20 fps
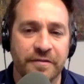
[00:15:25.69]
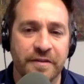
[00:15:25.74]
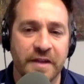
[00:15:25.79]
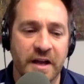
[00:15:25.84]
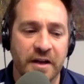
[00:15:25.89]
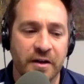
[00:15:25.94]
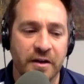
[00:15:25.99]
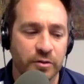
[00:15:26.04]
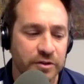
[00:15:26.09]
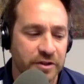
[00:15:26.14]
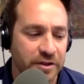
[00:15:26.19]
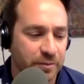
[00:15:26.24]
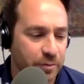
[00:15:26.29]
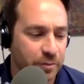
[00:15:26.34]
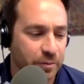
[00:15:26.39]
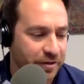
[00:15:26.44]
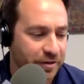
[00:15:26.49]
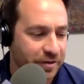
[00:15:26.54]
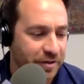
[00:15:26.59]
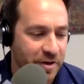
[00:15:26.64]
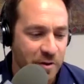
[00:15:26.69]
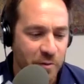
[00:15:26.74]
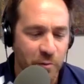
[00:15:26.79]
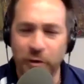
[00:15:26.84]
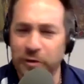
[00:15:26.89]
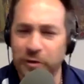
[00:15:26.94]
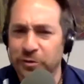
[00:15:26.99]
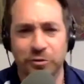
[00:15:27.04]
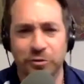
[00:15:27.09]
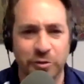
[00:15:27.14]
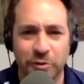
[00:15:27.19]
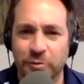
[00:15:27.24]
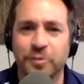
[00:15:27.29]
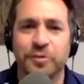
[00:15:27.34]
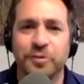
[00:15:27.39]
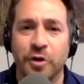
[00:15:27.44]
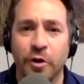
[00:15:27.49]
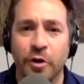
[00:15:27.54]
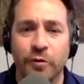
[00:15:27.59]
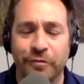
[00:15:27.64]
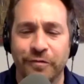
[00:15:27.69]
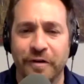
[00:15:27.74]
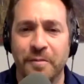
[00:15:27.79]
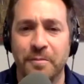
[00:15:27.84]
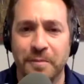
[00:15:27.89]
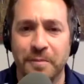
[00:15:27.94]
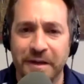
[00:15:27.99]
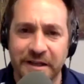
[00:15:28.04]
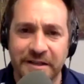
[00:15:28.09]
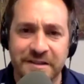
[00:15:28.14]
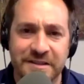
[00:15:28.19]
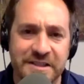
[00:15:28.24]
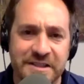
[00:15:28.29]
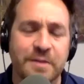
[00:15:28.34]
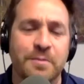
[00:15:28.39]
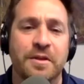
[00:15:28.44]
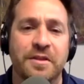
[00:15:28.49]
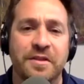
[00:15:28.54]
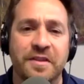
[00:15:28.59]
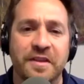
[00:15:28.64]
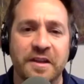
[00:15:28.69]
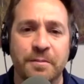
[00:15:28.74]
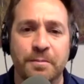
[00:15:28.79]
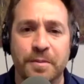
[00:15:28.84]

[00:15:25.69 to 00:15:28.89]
not only with what you're doing with GoFundMe and Timothy,